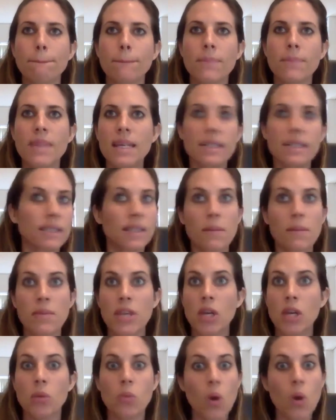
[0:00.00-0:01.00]
there's
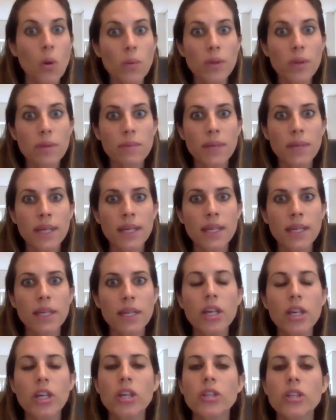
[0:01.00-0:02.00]
something wrong with me.
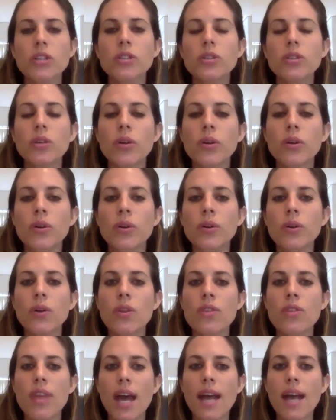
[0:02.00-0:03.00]
So
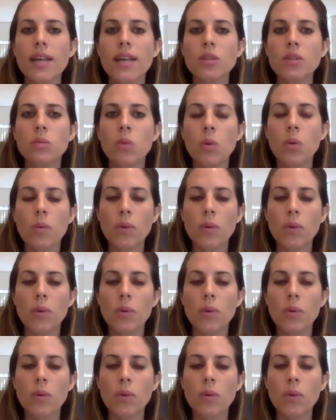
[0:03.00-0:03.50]
that will